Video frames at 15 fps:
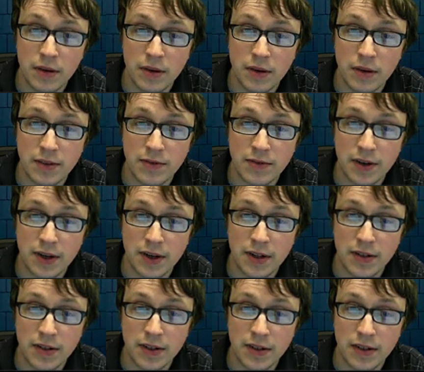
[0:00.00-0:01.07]
Let's find
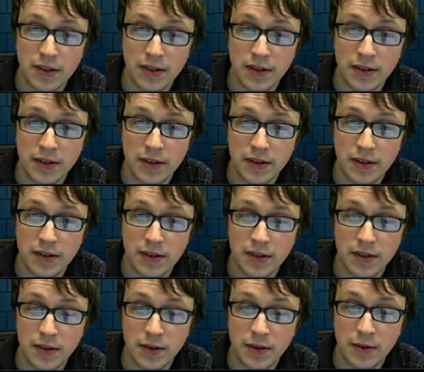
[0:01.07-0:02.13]
our
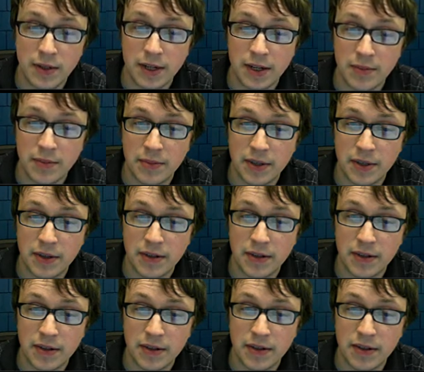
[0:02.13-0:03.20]
Irwin IPL
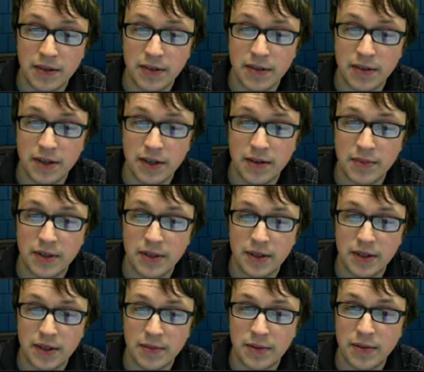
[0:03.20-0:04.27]
here, IP
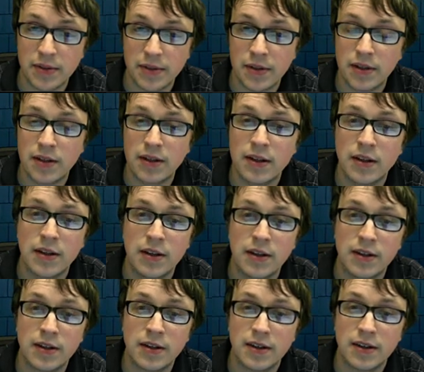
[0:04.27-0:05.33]
label.
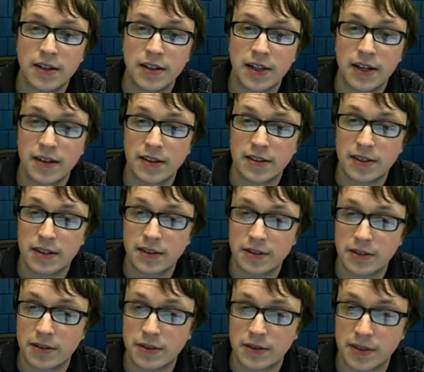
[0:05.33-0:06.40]
Click on that and it's going to
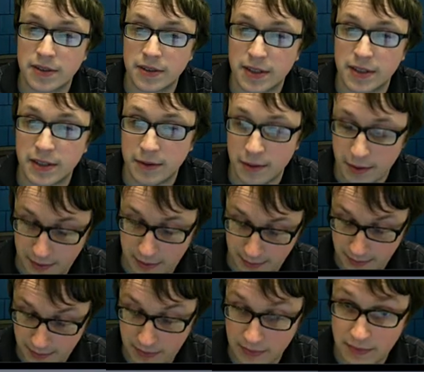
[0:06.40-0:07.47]
show us the SQL.
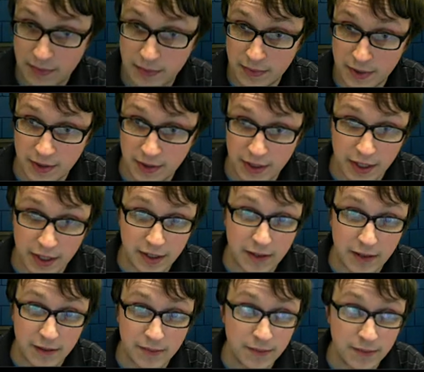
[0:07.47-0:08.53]
Clear that out.